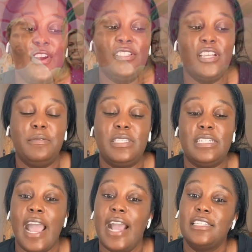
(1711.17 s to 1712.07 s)
are some
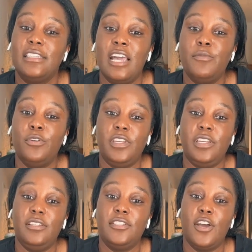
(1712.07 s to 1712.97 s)
snacks in that
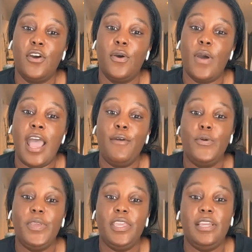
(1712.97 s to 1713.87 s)
movie, so I will
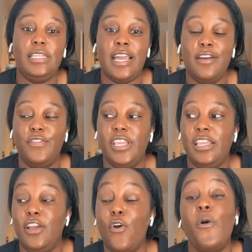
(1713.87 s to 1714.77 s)
be
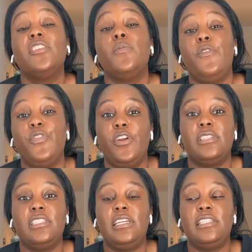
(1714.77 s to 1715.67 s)
definitely going to the movie theater and
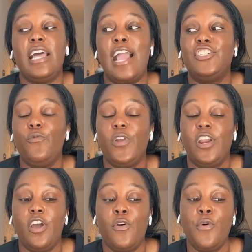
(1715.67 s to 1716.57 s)
see because I actually want to
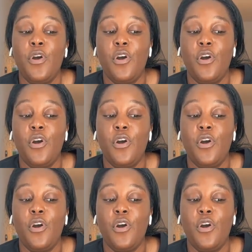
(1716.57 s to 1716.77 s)
know